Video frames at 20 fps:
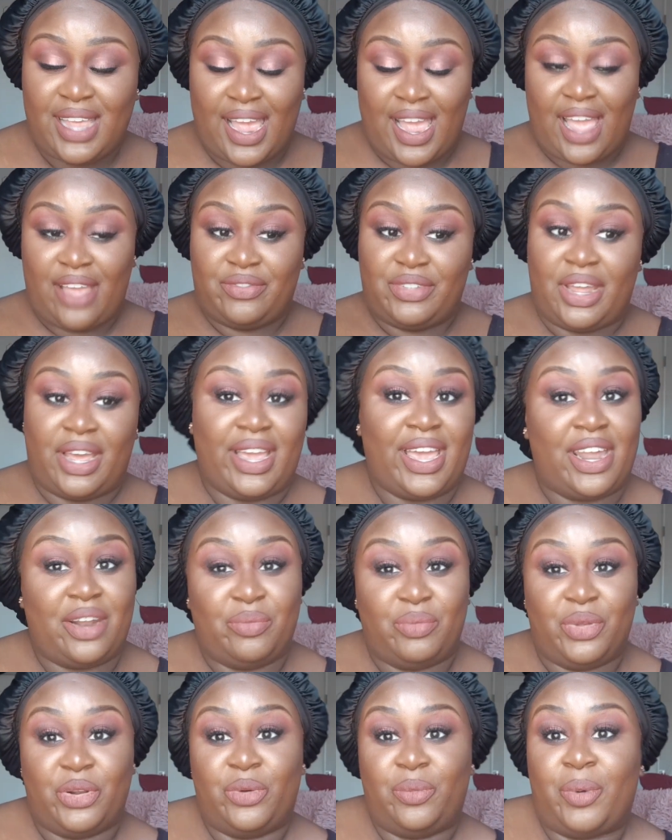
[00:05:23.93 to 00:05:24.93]
I have not had a
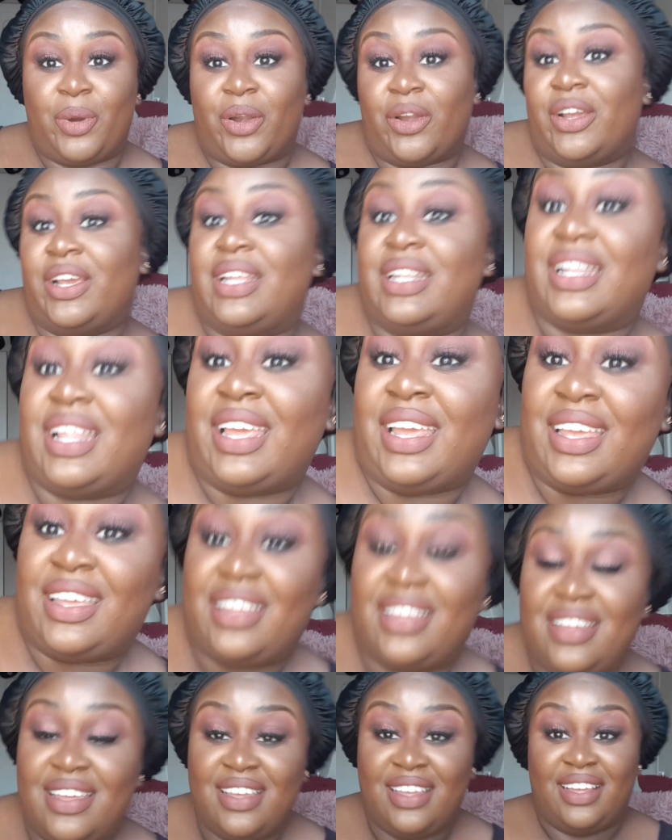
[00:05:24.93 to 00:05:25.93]
middle part in like
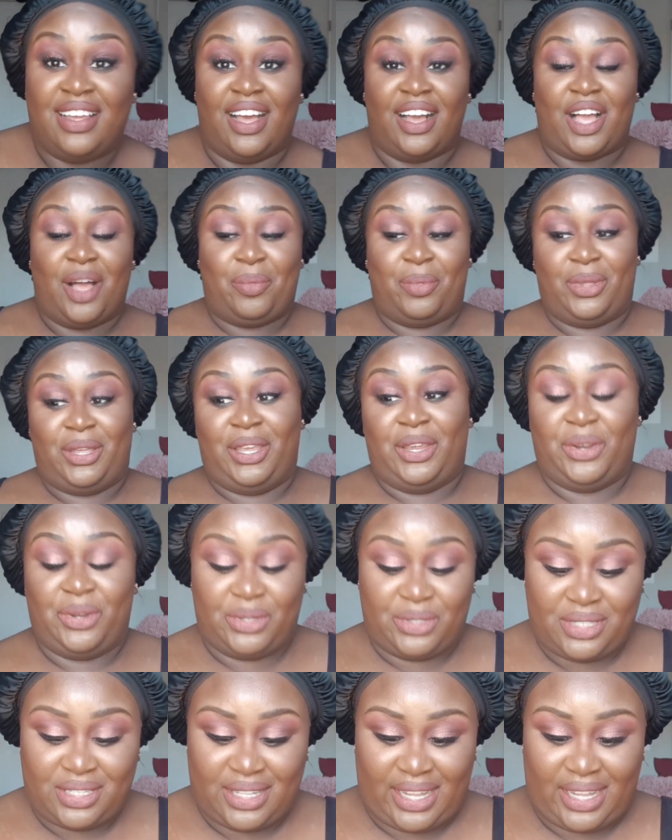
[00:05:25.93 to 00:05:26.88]
a couple years.